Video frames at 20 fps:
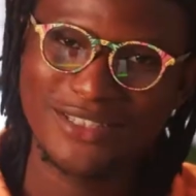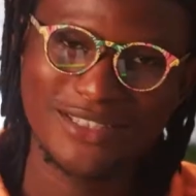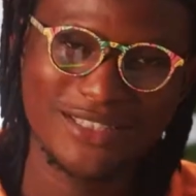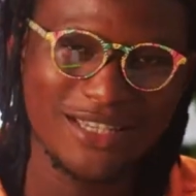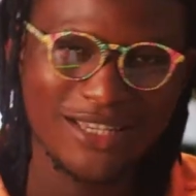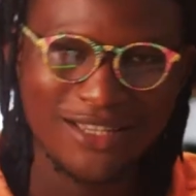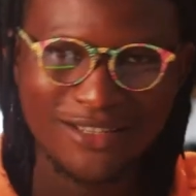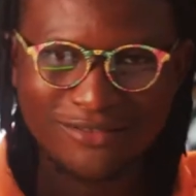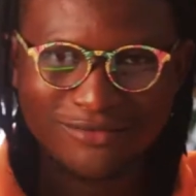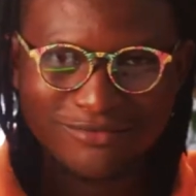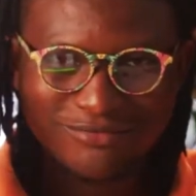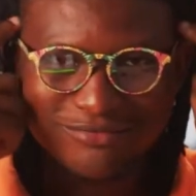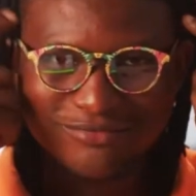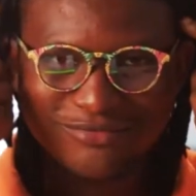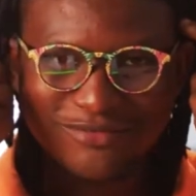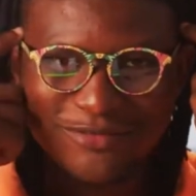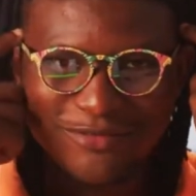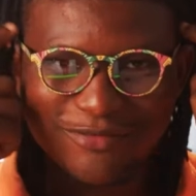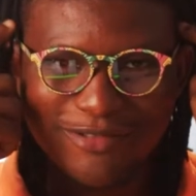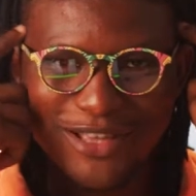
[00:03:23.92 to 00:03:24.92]
Yeah,
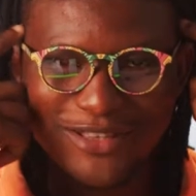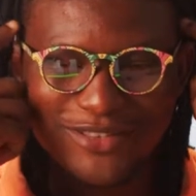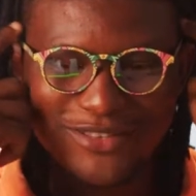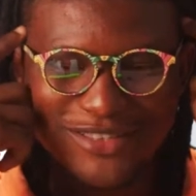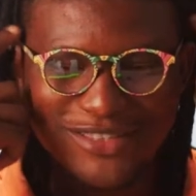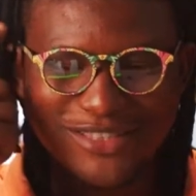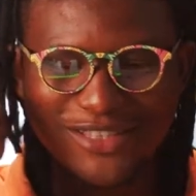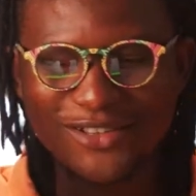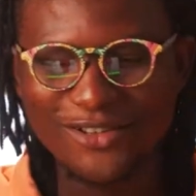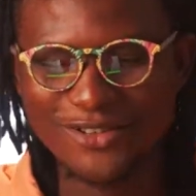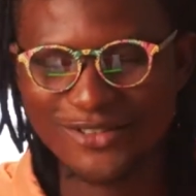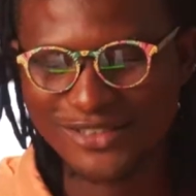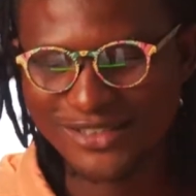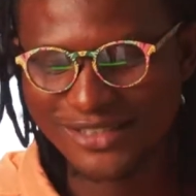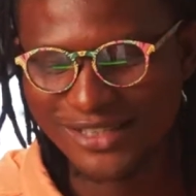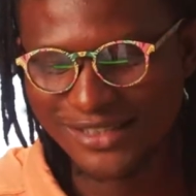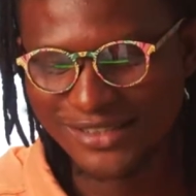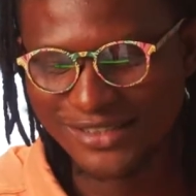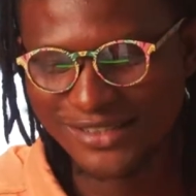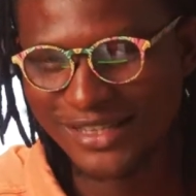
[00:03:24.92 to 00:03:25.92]
we have to think on
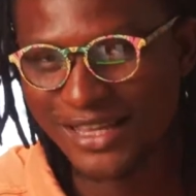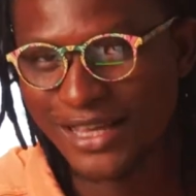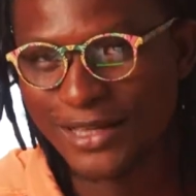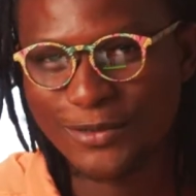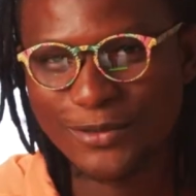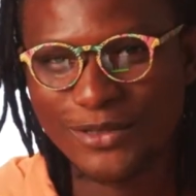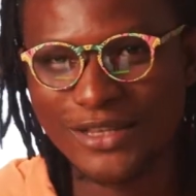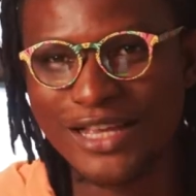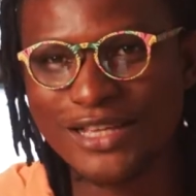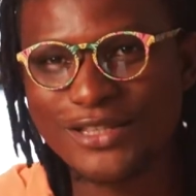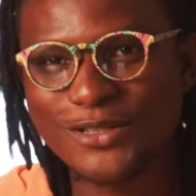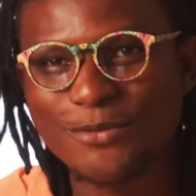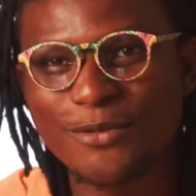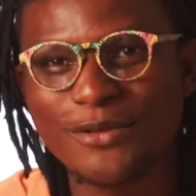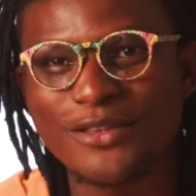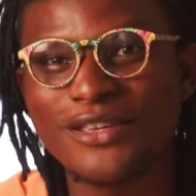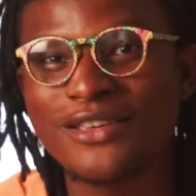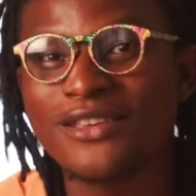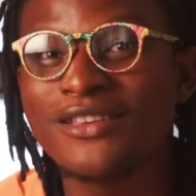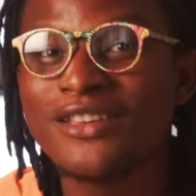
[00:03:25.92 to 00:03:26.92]
set. That's some
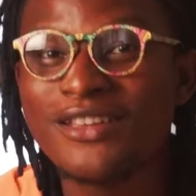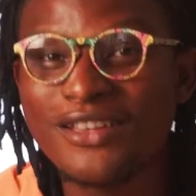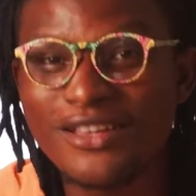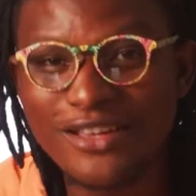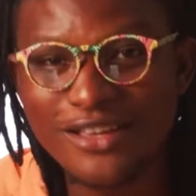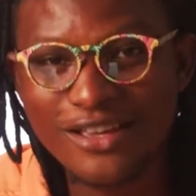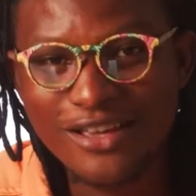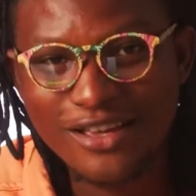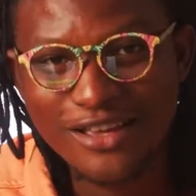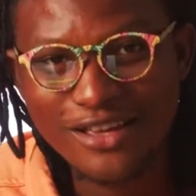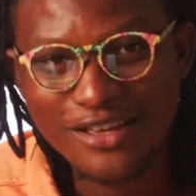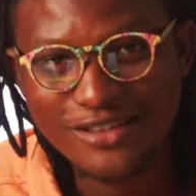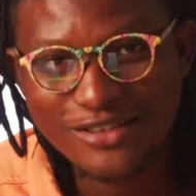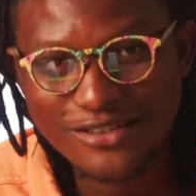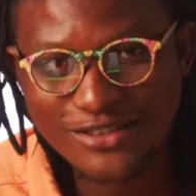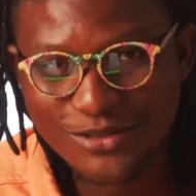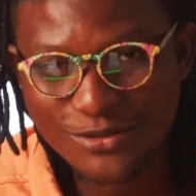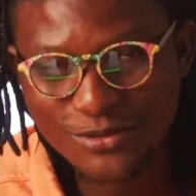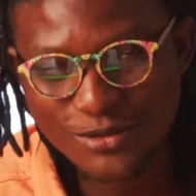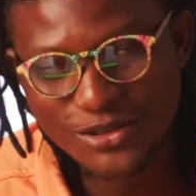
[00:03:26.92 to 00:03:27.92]
of the
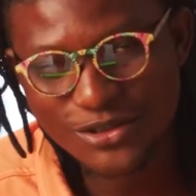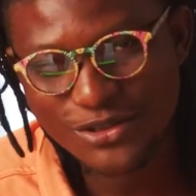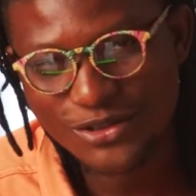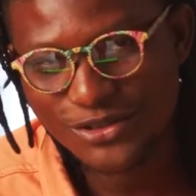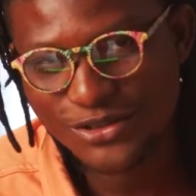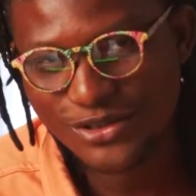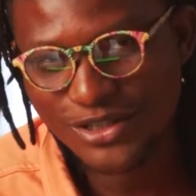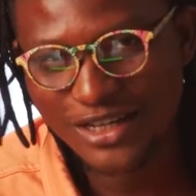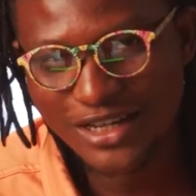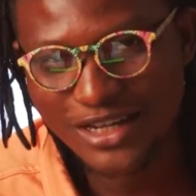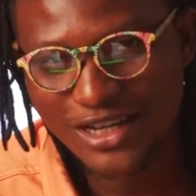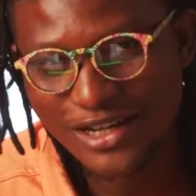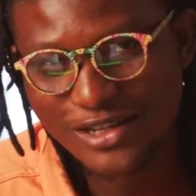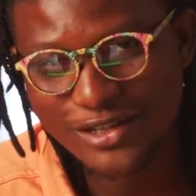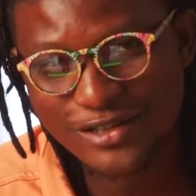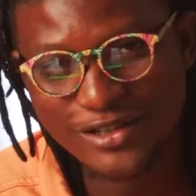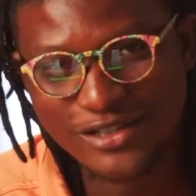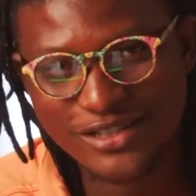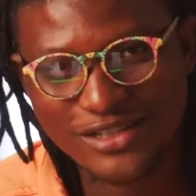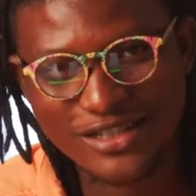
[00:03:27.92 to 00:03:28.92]
situations you
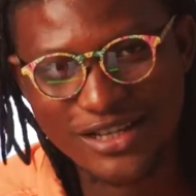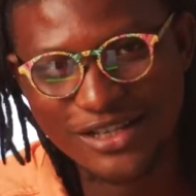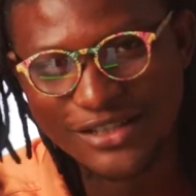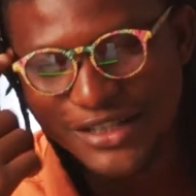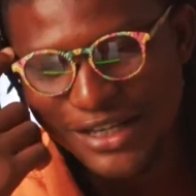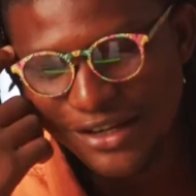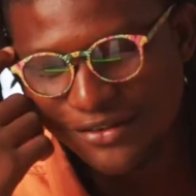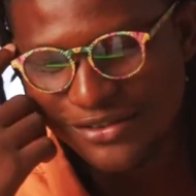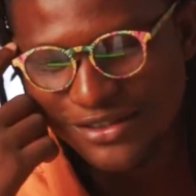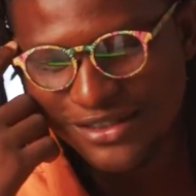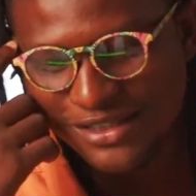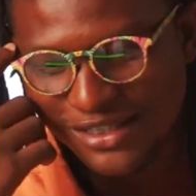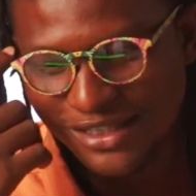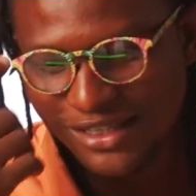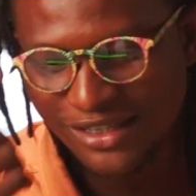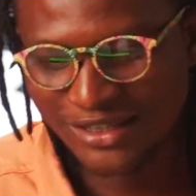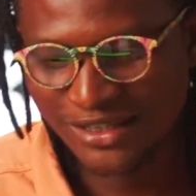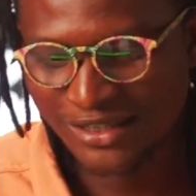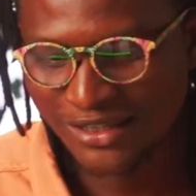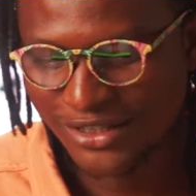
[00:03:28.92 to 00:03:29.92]
encounter on set. You have to
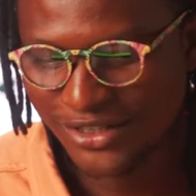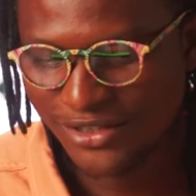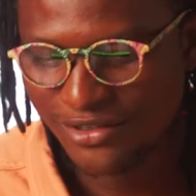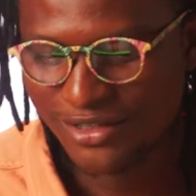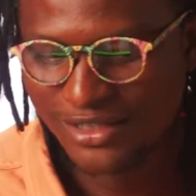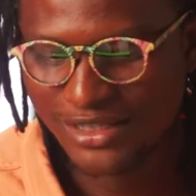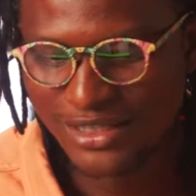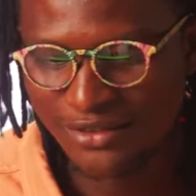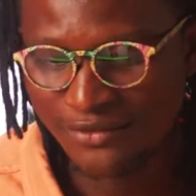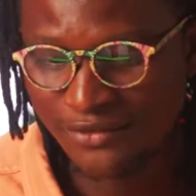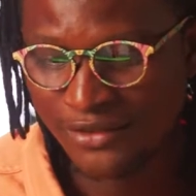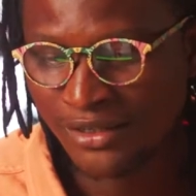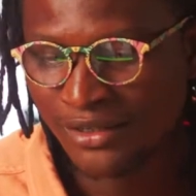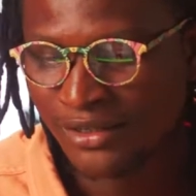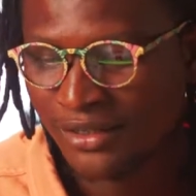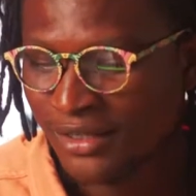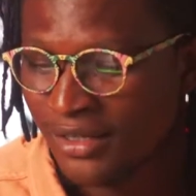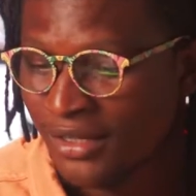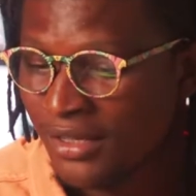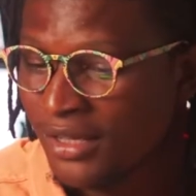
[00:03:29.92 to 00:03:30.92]
think creatively.
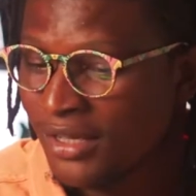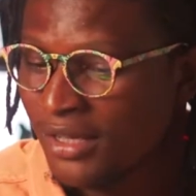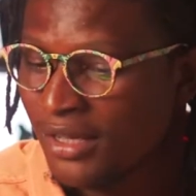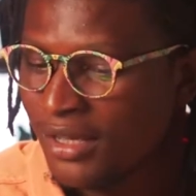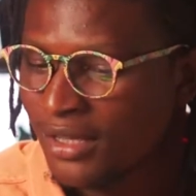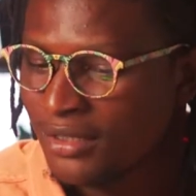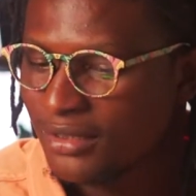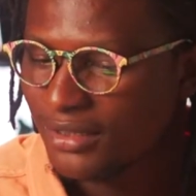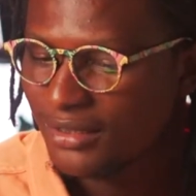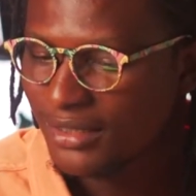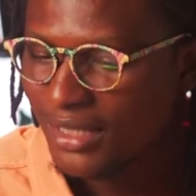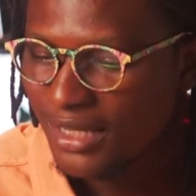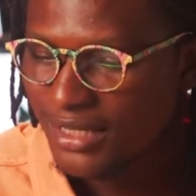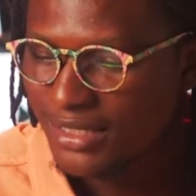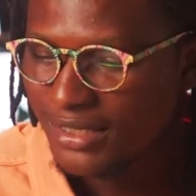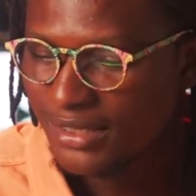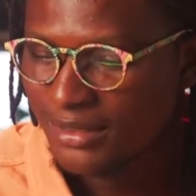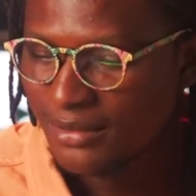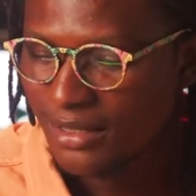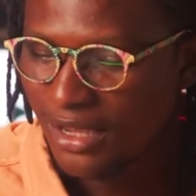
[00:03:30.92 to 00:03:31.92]
The
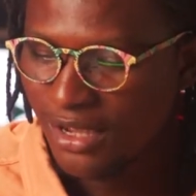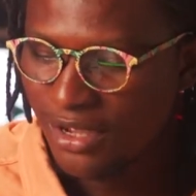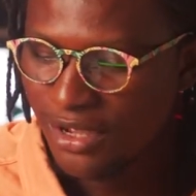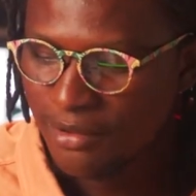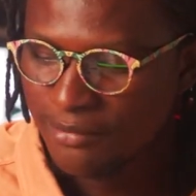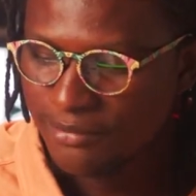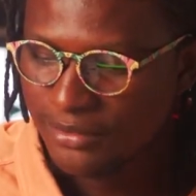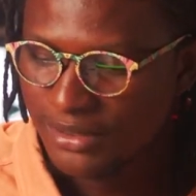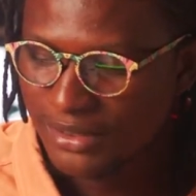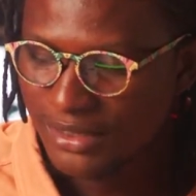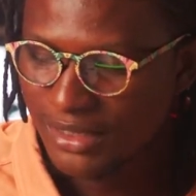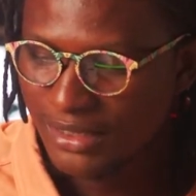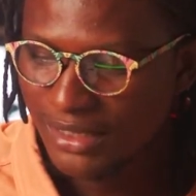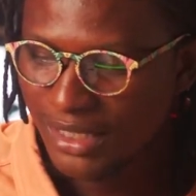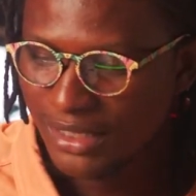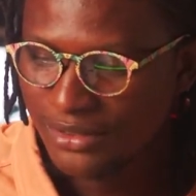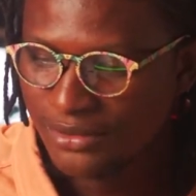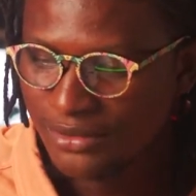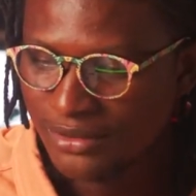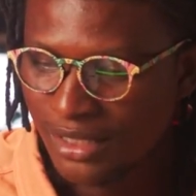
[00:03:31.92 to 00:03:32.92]
next scene
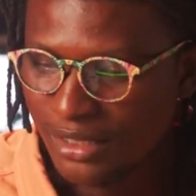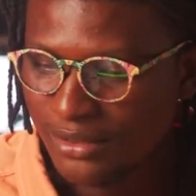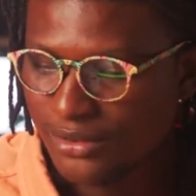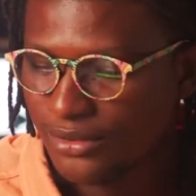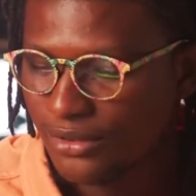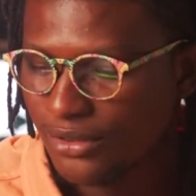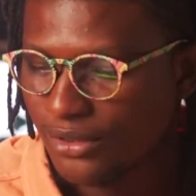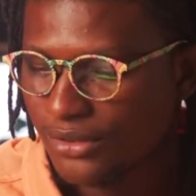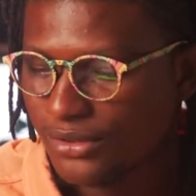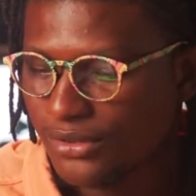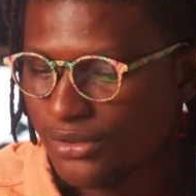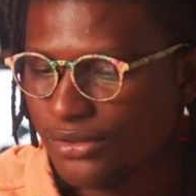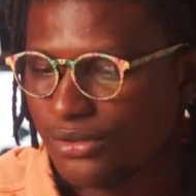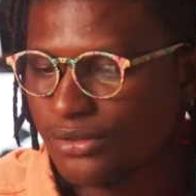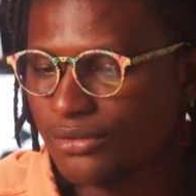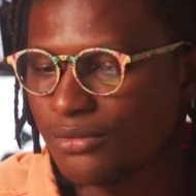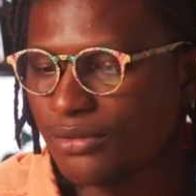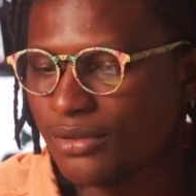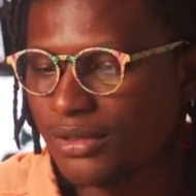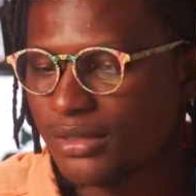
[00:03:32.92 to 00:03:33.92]
that took us
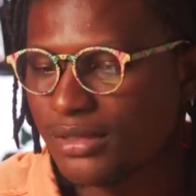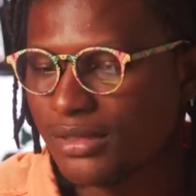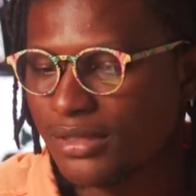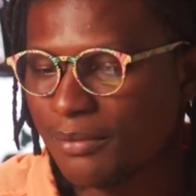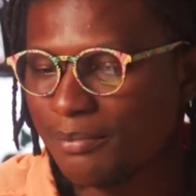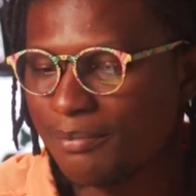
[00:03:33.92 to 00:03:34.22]
to was the